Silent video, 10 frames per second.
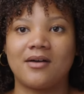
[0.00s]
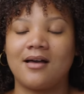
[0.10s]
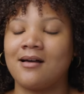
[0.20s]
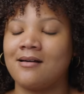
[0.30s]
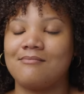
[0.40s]

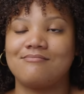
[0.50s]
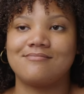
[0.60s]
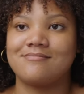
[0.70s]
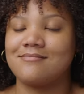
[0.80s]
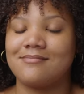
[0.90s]

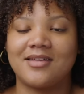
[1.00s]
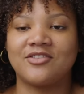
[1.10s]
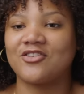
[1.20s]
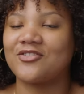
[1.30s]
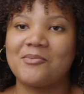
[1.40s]

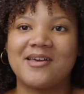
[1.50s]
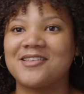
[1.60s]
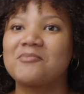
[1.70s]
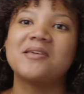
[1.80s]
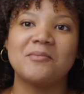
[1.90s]
met just
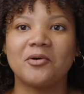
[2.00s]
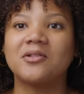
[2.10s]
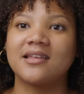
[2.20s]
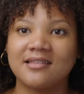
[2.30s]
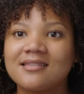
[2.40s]
amazing
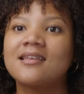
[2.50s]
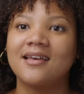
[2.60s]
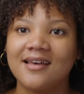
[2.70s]
people, and